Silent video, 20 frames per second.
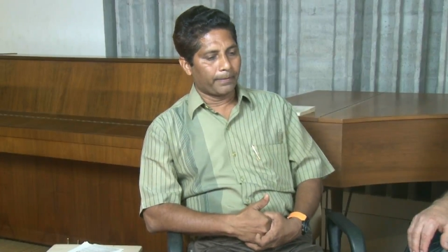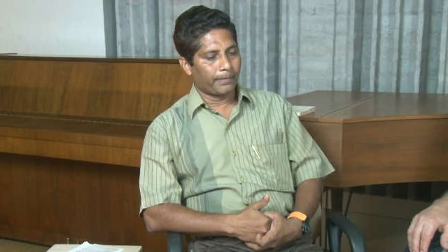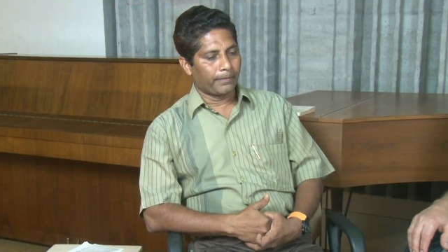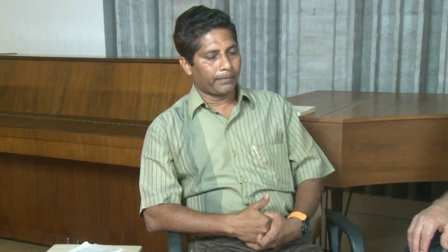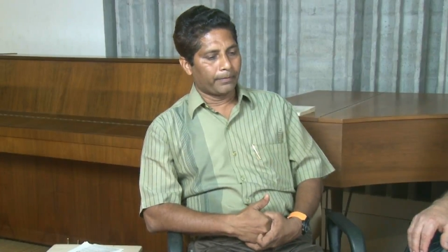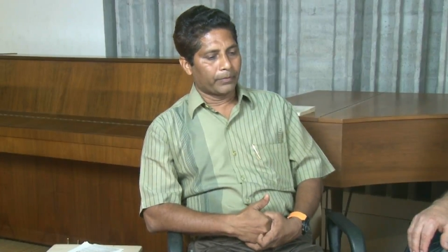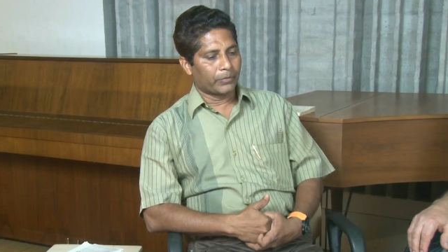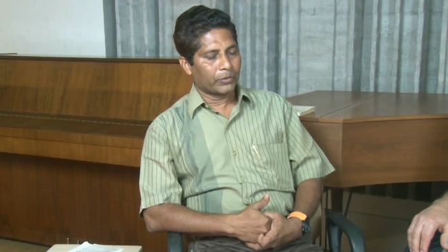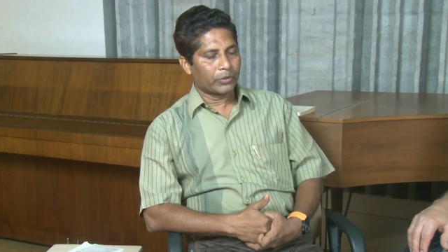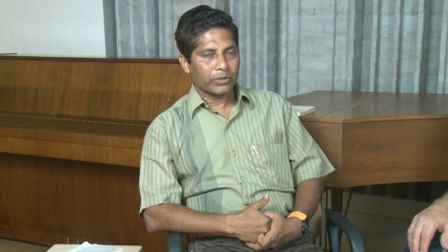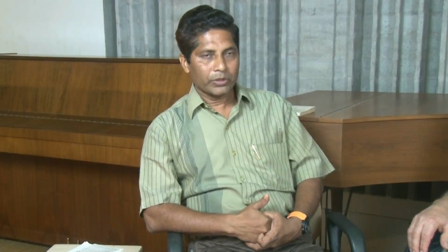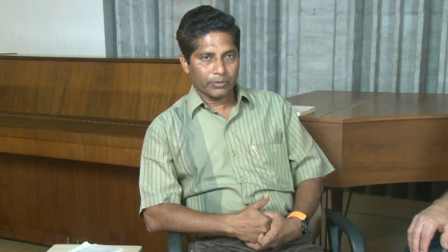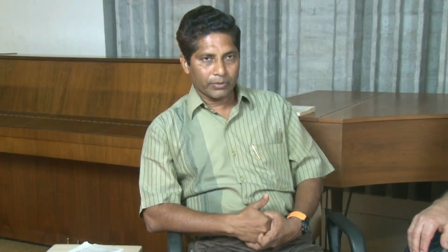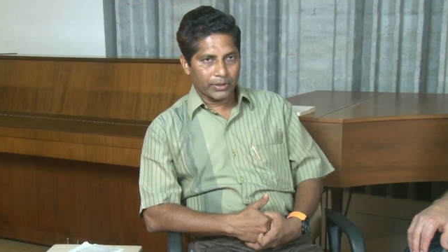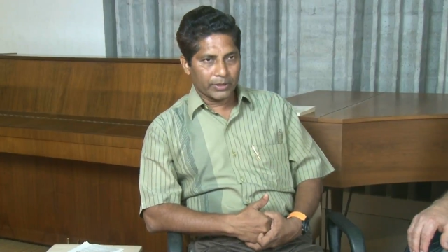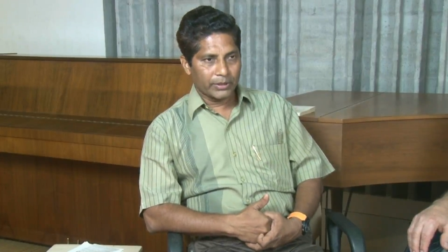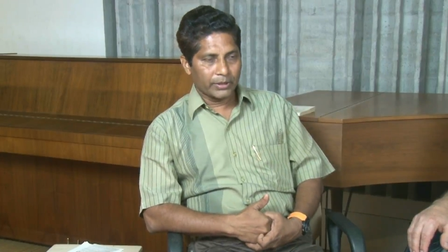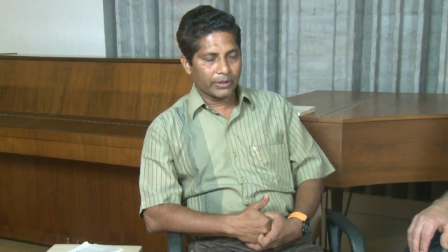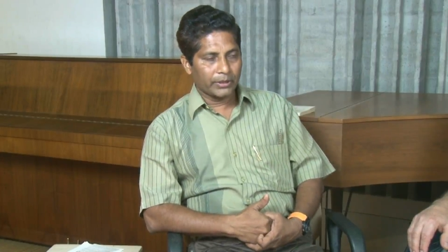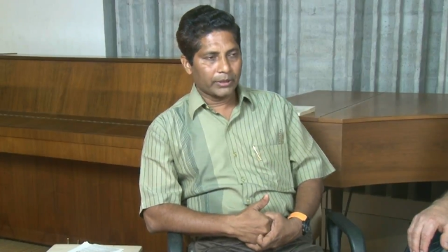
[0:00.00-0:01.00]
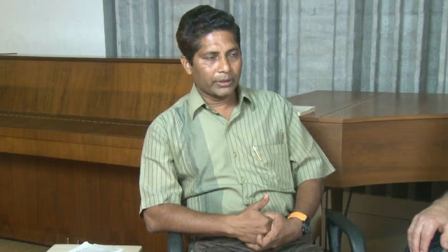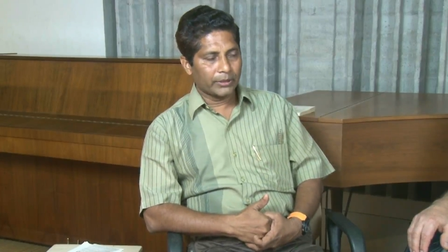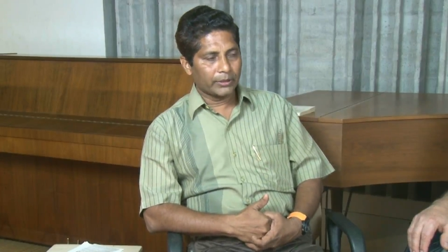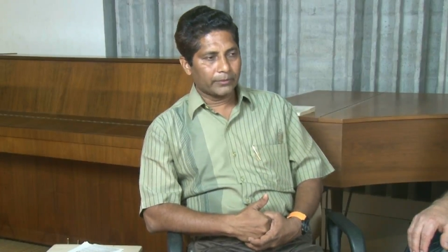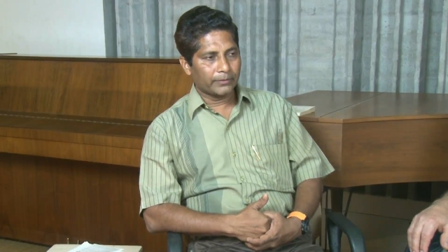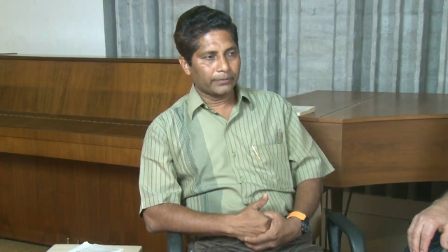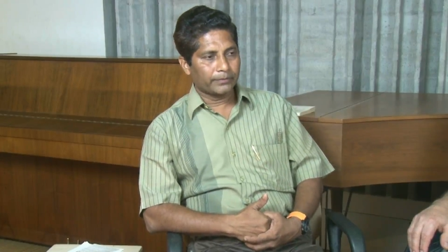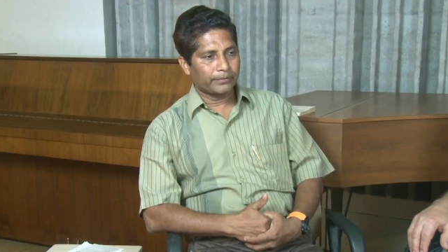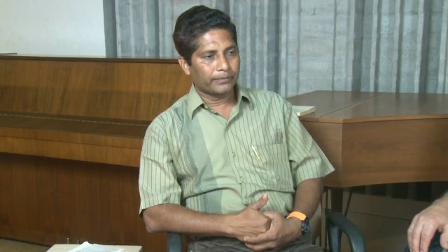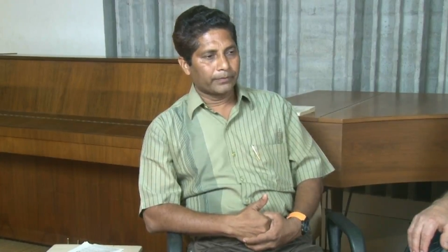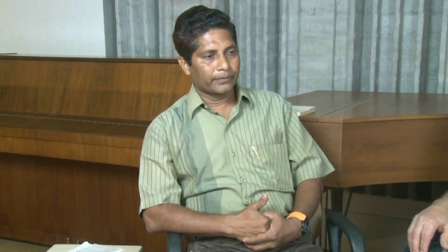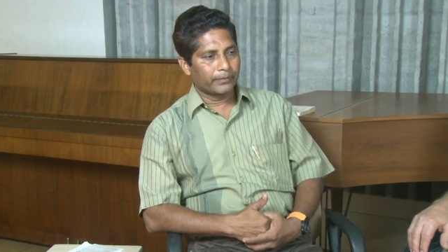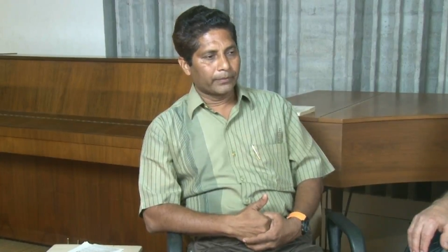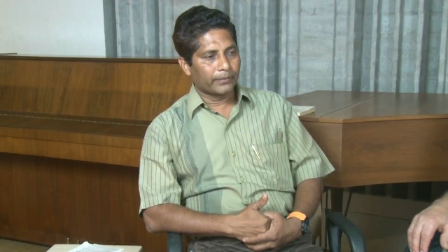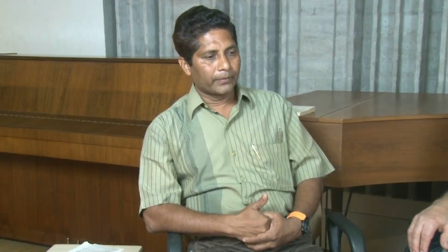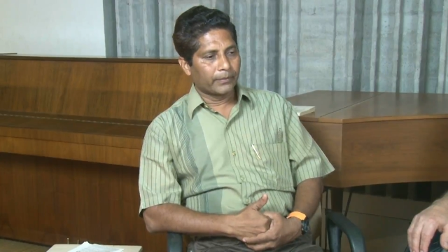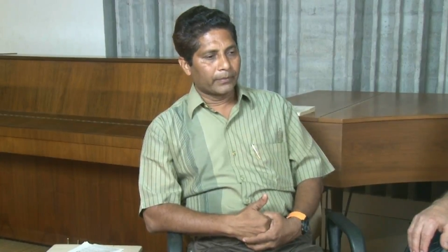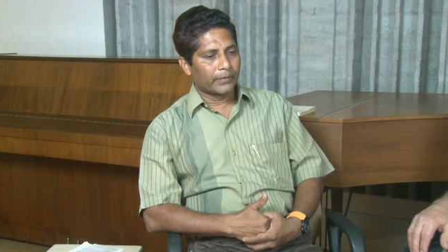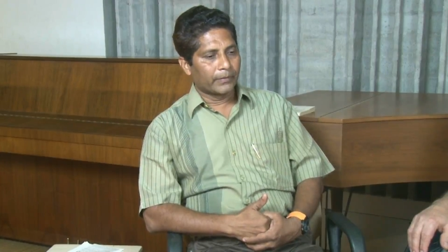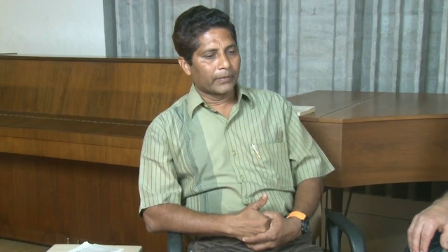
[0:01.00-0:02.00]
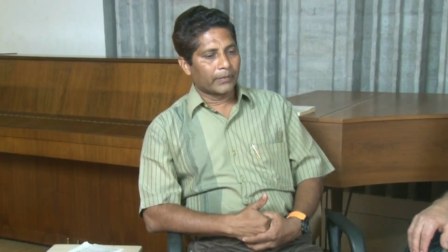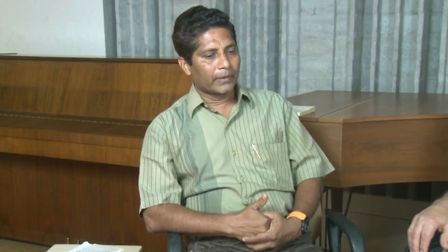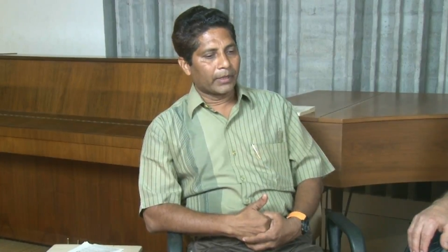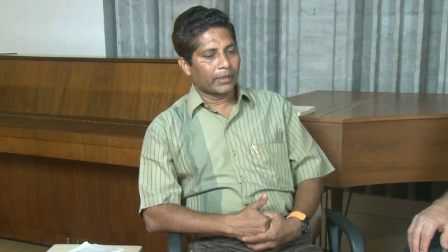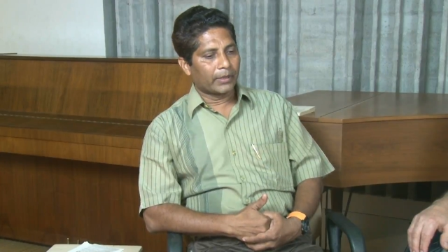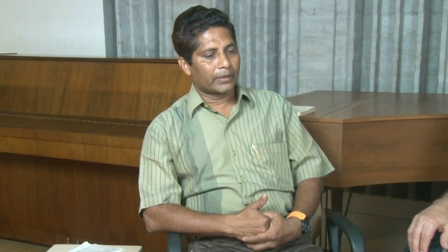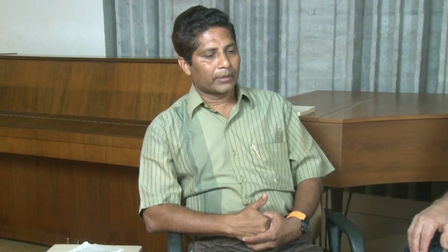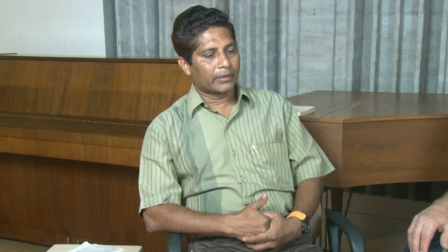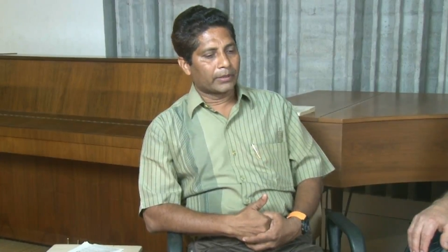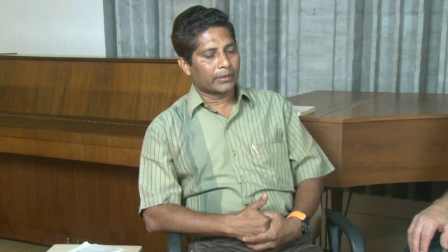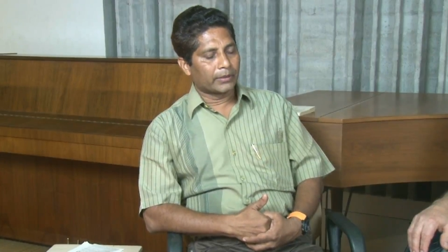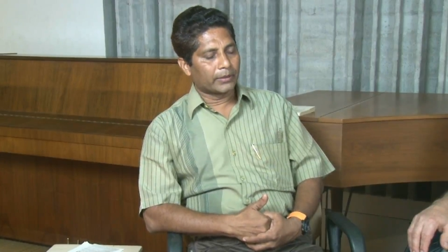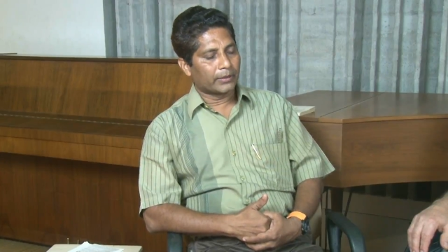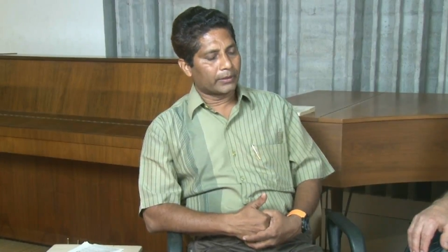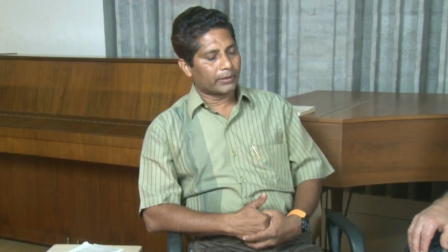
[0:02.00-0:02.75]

So she was thinking that uh,